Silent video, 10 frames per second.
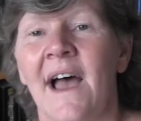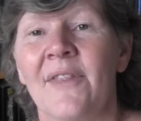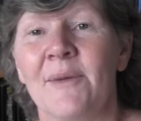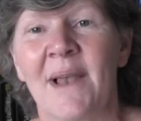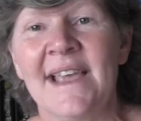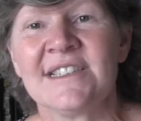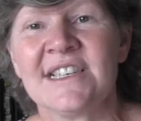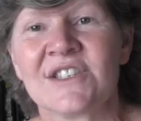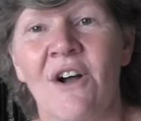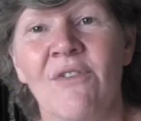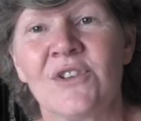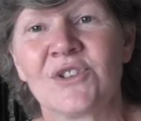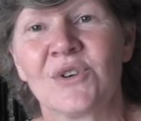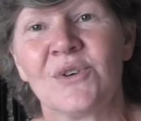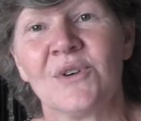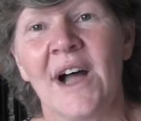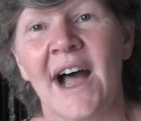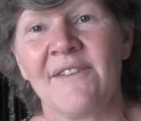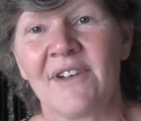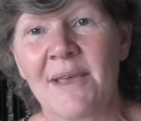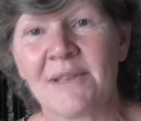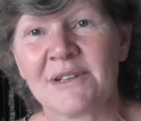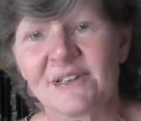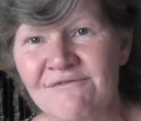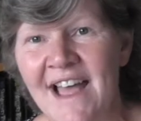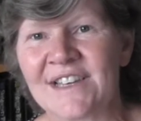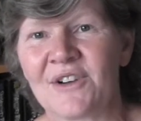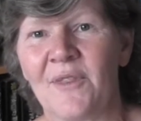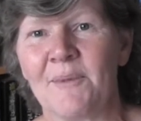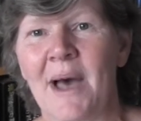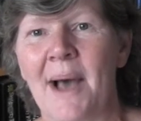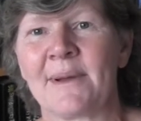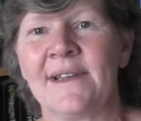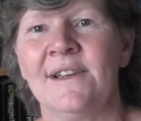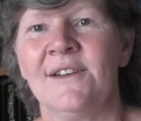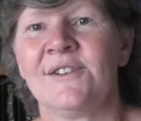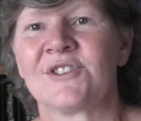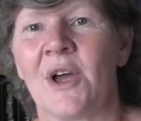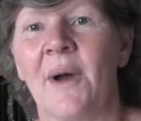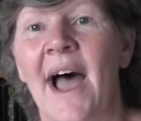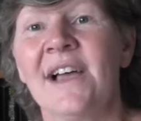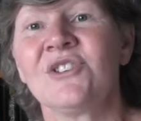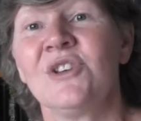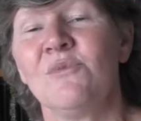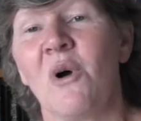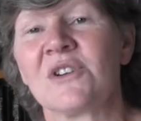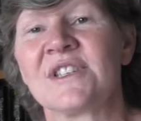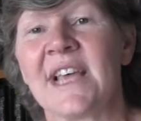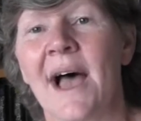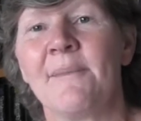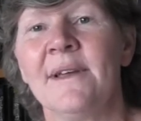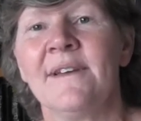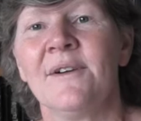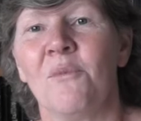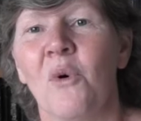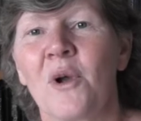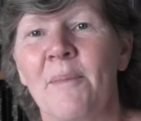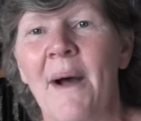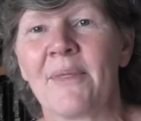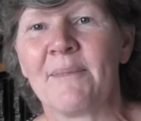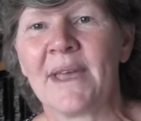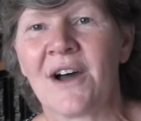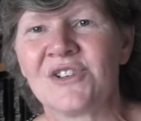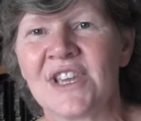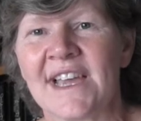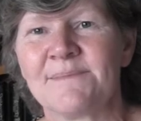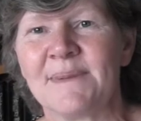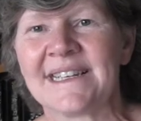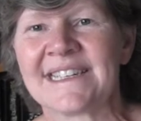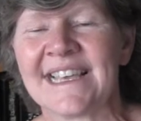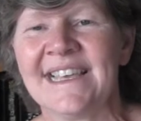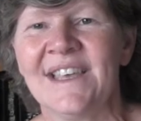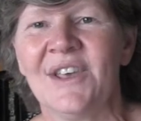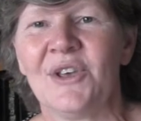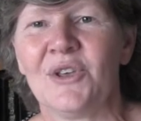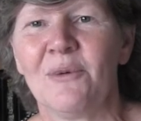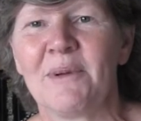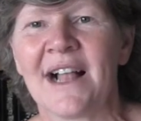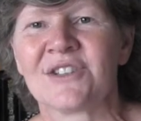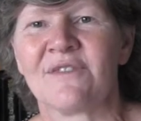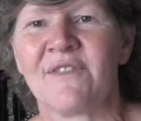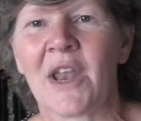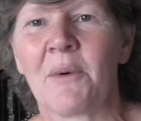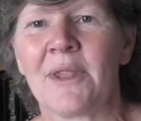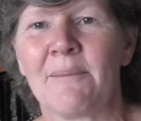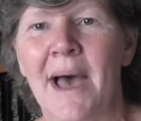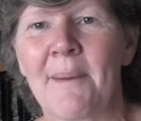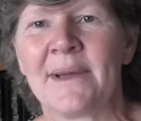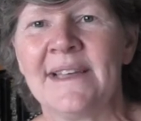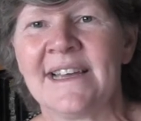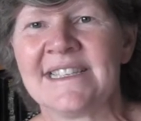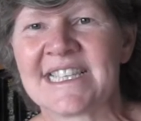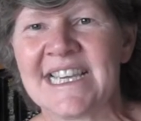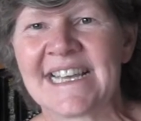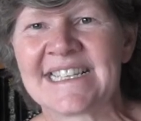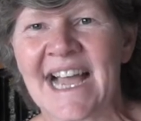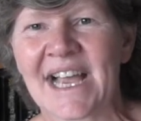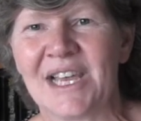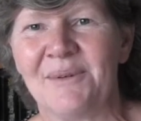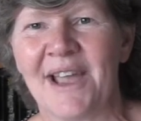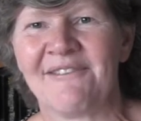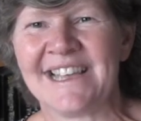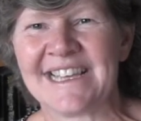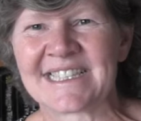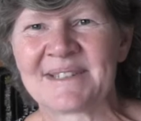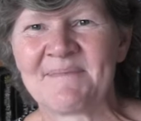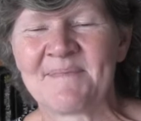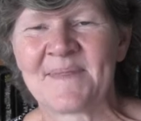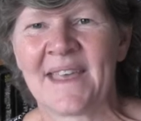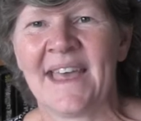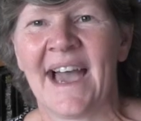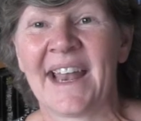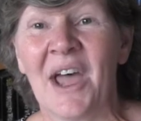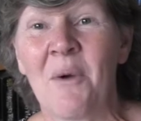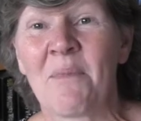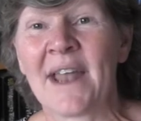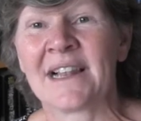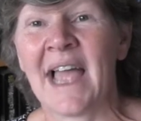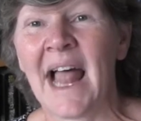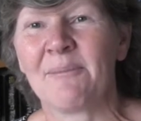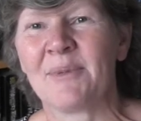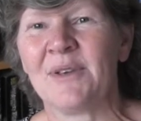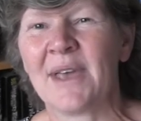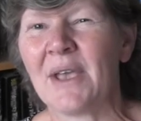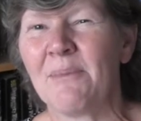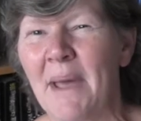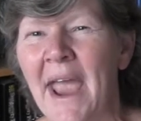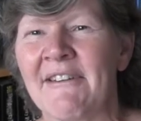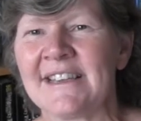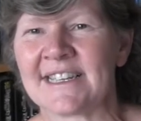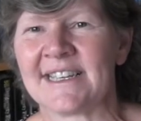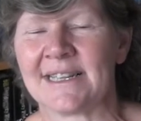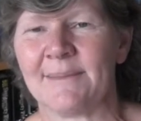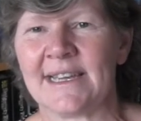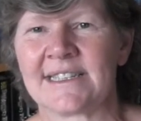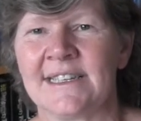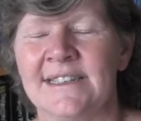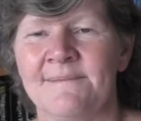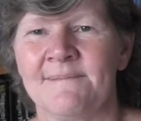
and the places on the tour I've labelled in red on the map. So as you watch Sam walk about the BRGS building, you'll be able to follow on the map and see exactly where he is. And I hope that'll help you get your bearings a little bit.